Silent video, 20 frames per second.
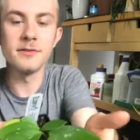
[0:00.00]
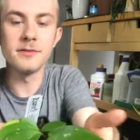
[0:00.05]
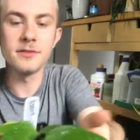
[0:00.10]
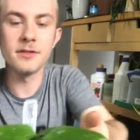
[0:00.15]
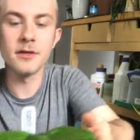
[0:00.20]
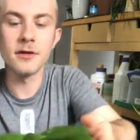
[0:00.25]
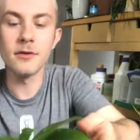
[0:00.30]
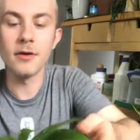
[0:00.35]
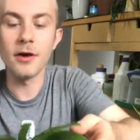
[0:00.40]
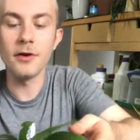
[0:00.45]

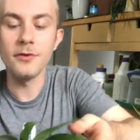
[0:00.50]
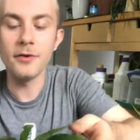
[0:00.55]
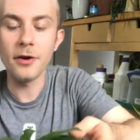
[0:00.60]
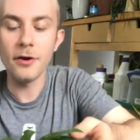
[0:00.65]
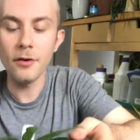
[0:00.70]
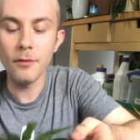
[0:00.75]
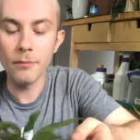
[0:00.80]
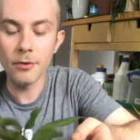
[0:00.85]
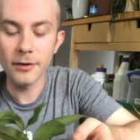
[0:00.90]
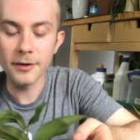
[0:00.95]
So
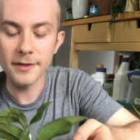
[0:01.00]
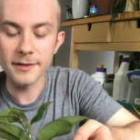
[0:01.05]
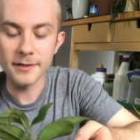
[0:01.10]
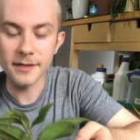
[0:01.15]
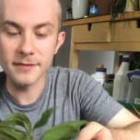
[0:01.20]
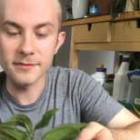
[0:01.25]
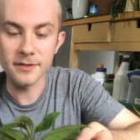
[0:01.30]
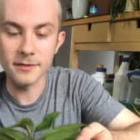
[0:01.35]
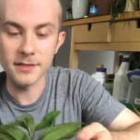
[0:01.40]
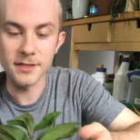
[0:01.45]
no broken
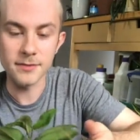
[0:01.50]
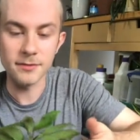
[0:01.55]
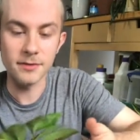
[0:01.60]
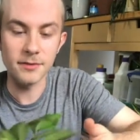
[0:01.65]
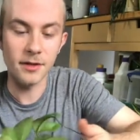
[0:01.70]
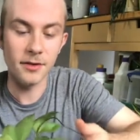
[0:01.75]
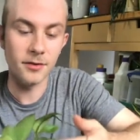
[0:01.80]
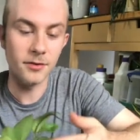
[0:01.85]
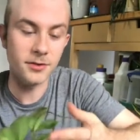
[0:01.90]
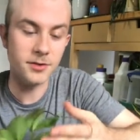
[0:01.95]
leaves on this
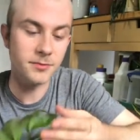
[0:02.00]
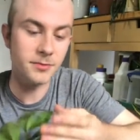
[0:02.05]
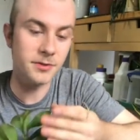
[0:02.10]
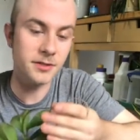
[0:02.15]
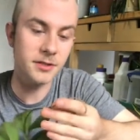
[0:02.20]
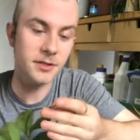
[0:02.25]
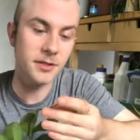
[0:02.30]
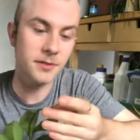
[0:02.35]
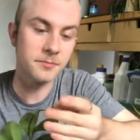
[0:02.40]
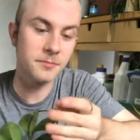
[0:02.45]
one. It looks
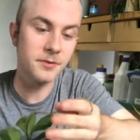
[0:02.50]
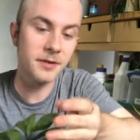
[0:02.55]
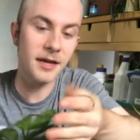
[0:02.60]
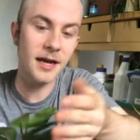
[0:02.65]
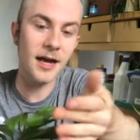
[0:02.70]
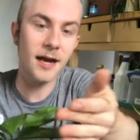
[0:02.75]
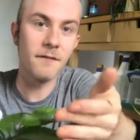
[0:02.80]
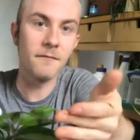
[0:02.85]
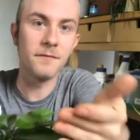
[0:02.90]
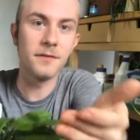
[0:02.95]
really good. We
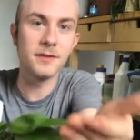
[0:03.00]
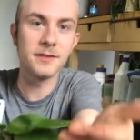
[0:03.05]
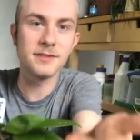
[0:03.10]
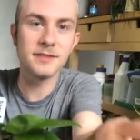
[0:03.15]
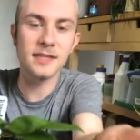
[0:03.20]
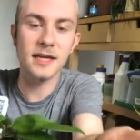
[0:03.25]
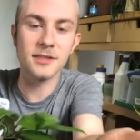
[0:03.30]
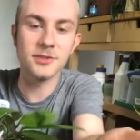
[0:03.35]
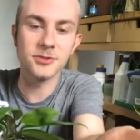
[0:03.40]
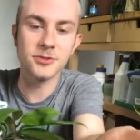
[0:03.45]
have this
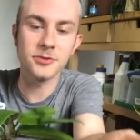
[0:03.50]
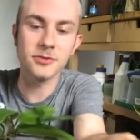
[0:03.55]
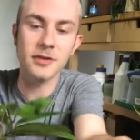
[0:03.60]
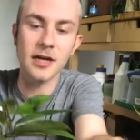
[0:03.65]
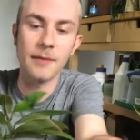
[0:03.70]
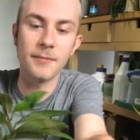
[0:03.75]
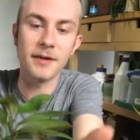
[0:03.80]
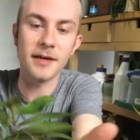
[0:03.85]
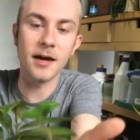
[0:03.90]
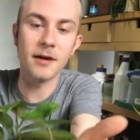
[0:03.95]
tendril
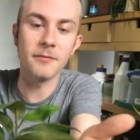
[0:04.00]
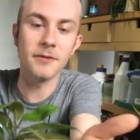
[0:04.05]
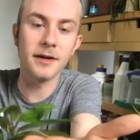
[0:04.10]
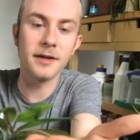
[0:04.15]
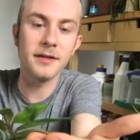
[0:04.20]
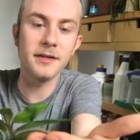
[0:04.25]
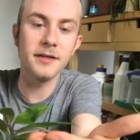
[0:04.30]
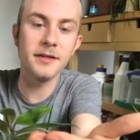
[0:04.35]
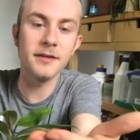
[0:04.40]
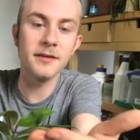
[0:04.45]
coming out
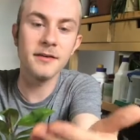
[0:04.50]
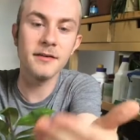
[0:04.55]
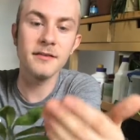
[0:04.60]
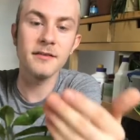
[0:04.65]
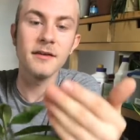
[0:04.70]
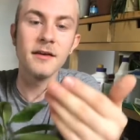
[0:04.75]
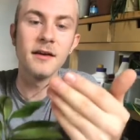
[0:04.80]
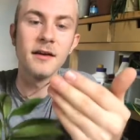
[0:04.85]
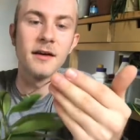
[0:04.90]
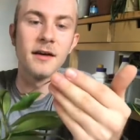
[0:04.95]
right
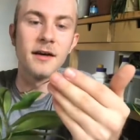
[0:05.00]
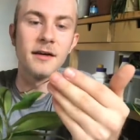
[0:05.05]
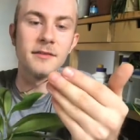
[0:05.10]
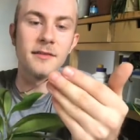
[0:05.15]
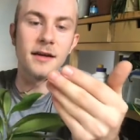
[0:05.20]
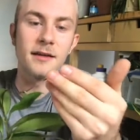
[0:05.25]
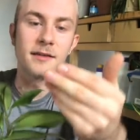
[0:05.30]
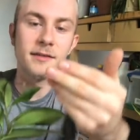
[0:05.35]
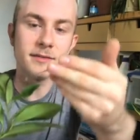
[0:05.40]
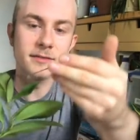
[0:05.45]
here
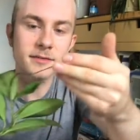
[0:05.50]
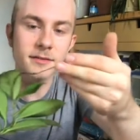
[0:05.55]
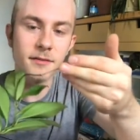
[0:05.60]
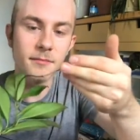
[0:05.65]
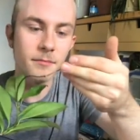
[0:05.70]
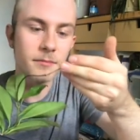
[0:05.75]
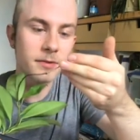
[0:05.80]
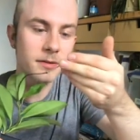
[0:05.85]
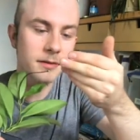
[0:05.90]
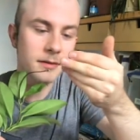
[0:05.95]
that is
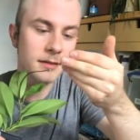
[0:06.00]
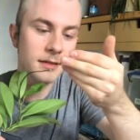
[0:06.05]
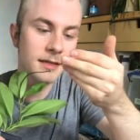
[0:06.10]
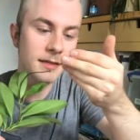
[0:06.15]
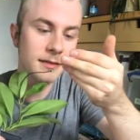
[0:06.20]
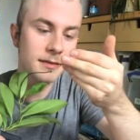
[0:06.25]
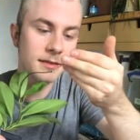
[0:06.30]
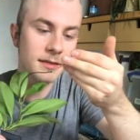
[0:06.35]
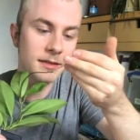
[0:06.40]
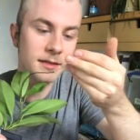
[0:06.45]

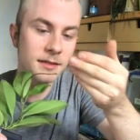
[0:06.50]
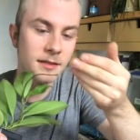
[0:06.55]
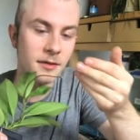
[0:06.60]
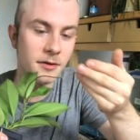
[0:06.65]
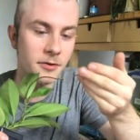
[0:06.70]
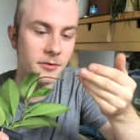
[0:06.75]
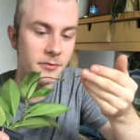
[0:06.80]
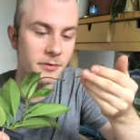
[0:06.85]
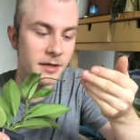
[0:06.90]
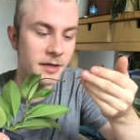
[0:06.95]
completely
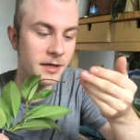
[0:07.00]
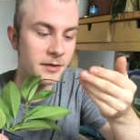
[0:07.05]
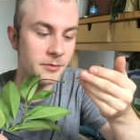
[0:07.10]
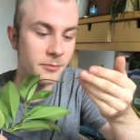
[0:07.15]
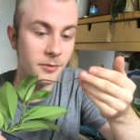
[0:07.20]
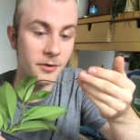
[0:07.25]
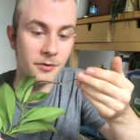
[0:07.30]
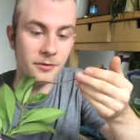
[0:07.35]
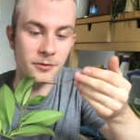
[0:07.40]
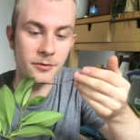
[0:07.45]

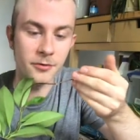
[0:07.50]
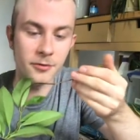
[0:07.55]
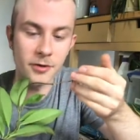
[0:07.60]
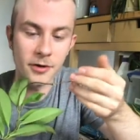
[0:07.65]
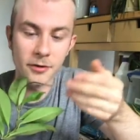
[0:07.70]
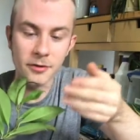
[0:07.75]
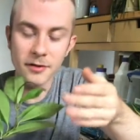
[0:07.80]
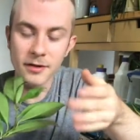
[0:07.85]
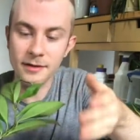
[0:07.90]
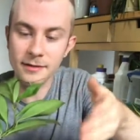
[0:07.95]
green with new
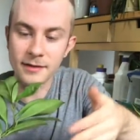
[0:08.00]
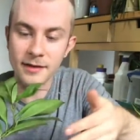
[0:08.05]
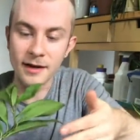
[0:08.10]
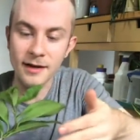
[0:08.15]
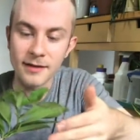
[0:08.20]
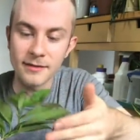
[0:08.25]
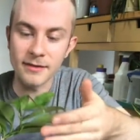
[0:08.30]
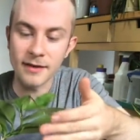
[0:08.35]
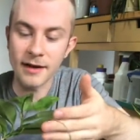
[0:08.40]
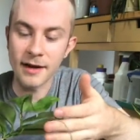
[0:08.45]
growth and
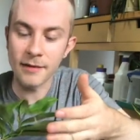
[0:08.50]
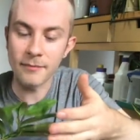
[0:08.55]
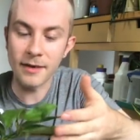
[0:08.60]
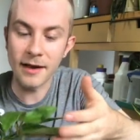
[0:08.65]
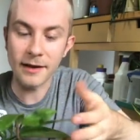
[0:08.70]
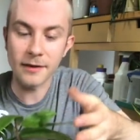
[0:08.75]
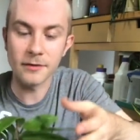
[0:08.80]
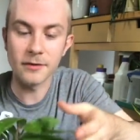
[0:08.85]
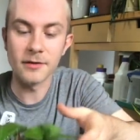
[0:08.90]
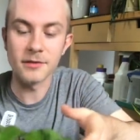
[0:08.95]
not dying
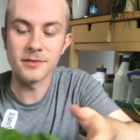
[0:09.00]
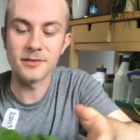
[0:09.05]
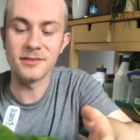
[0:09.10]
back at all.